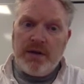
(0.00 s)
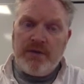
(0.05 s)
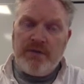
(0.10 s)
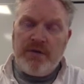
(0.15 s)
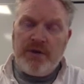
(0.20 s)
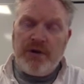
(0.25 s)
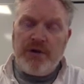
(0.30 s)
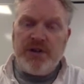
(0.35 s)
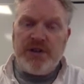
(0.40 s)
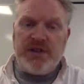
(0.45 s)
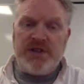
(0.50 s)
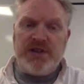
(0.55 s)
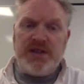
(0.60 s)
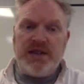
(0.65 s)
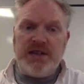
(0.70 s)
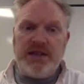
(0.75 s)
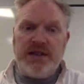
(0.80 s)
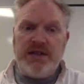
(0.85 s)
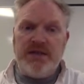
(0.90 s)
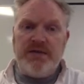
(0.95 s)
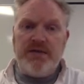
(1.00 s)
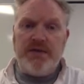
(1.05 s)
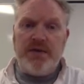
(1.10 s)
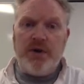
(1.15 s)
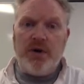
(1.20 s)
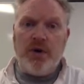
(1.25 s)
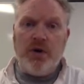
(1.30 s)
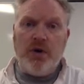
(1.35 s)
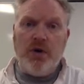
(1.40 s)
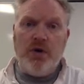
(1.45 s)
Very distinctive
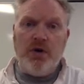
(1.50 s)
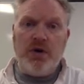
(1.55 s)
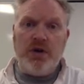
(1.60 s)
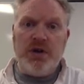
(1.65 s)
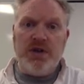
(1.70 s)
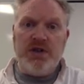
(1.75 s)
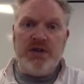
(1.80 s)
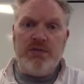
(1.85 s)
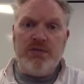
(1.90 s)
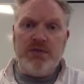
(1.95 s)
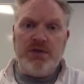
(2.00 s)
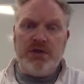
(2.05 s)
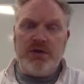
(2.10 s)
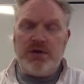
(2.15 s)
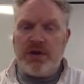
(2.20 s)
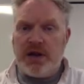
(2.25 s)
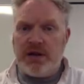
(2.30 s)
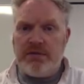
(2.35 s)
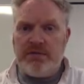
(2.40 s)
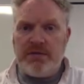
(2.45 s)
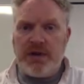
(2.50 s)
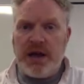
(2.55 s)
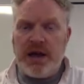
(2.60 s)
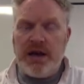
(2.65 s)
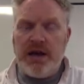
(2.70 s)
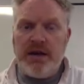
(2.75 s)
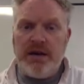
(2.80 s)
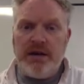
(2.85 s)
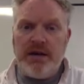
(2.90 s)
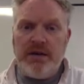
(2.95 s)
organisms, look like
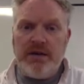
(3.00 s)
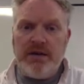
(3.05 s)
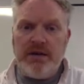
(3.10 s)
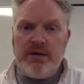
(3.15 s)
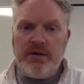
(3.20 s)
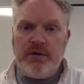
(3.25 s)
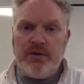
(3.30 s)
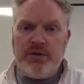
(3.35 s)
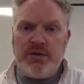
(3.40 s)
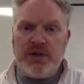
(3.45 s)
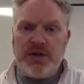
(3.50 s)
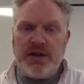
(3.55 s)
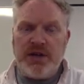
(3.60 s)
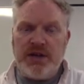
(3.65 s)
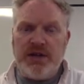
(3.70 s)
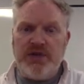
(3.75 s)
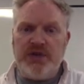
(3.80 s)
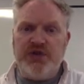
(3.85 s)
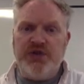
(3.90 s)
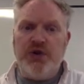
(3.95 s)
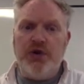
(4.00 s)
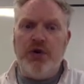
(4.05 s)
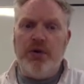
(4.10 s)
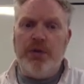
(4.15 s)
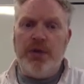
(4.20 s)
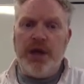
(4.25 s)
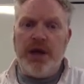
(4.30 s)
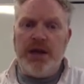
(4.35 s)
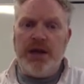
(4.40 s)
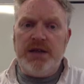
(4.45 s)
almost like little saw
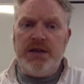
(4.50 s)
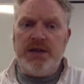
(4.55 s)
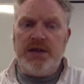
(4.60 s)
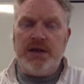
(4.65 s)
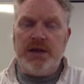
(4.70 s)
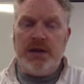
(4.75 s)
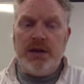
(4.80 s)
blades,